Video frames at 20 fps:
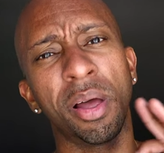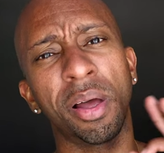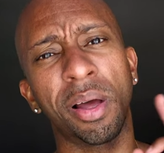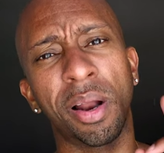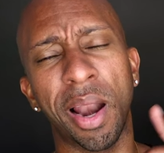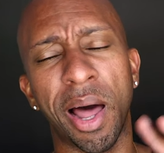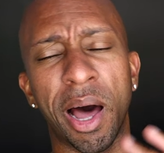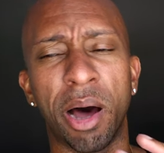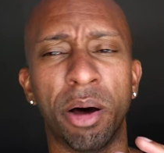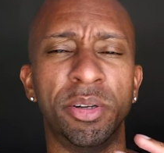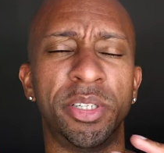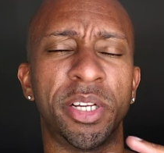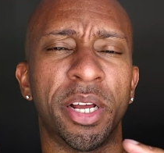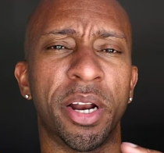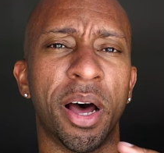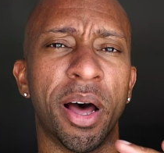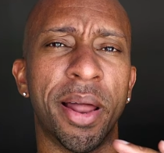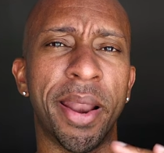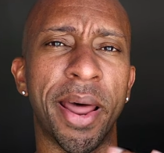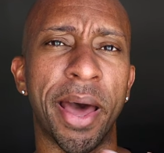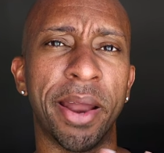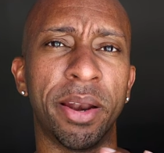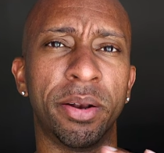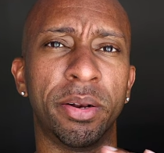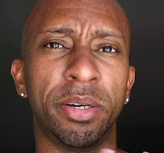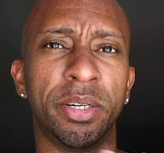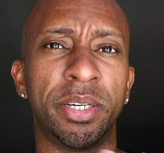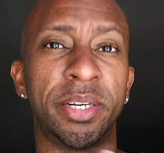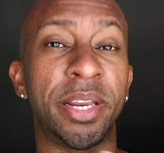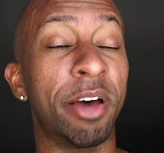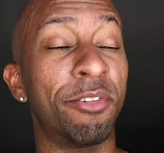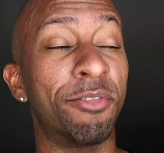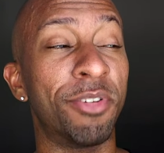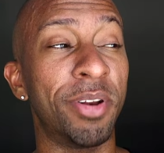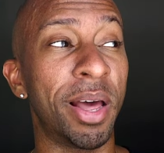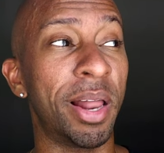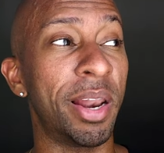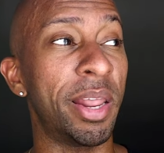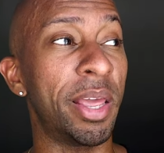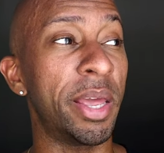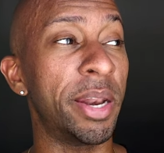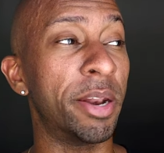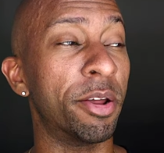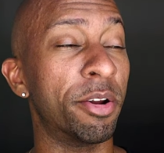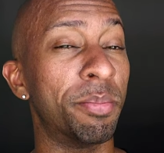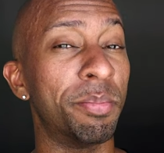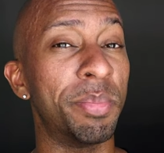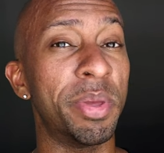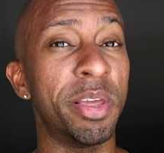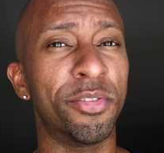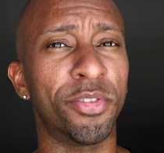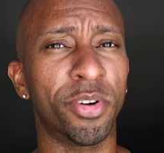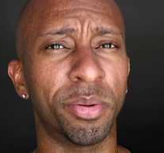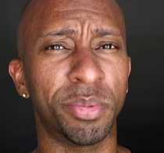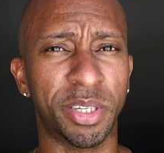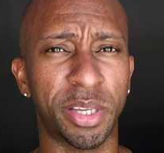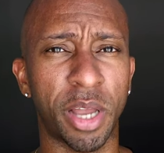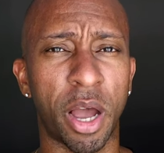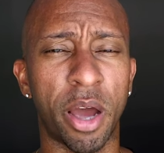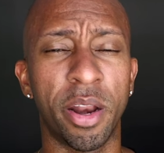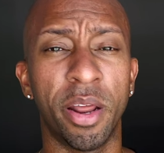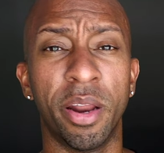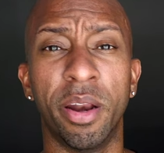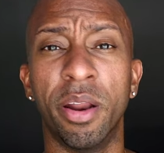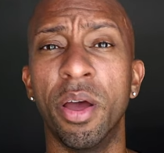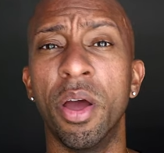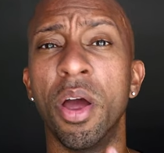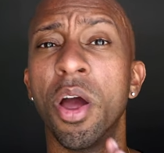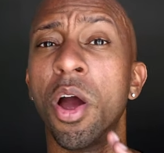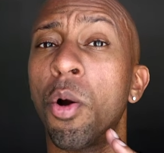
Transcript: clouds and all that definitely hindered me from started.